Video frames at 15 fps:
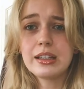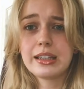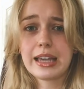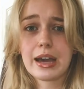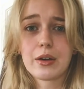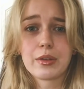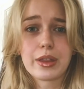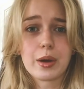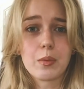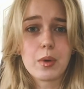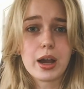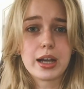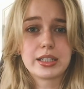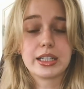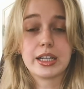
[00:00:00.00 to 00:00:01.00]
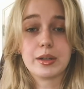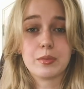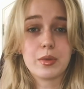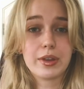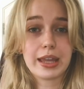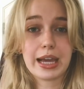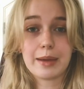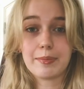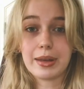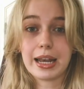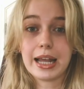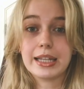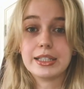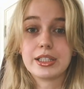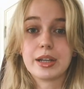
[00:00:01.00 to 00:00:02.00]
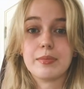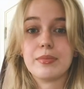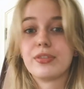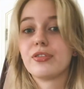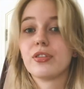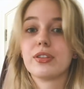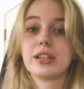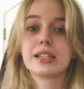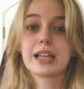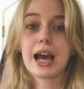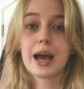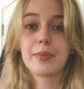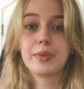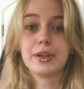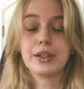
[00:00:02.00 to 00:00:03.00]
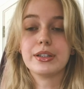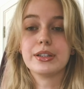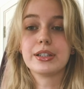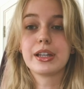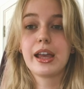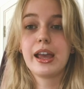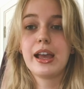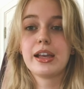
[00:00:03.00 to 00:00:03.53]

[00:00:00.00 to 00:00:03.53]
get all their work done and what they had planned done before this happened.